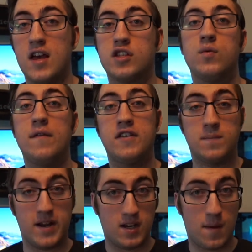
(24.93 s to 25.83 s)
Swift is
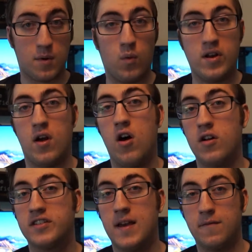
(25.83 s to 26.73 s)
my #1
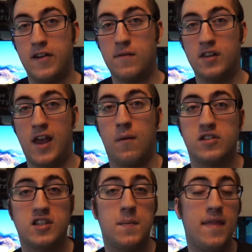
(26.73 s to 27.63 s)
all-time favorite language.
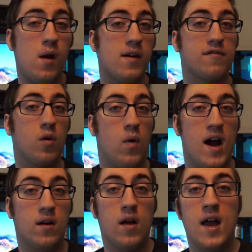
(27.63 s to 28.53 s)
It's been that way for a
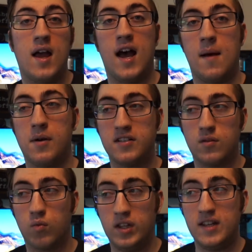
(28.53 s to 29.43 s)
while because it
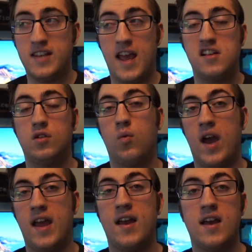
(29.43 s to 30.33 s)
really takes
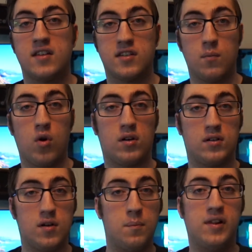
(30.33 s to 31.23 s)
away some more
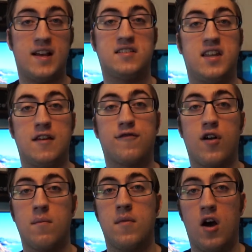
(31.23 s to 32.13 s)
complexity
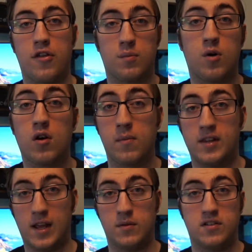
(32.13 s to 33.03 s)
from other programming
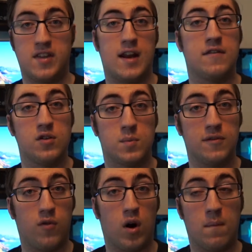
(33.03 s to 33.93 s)
languages that I've used
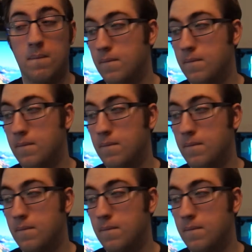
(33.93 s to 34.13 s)
before.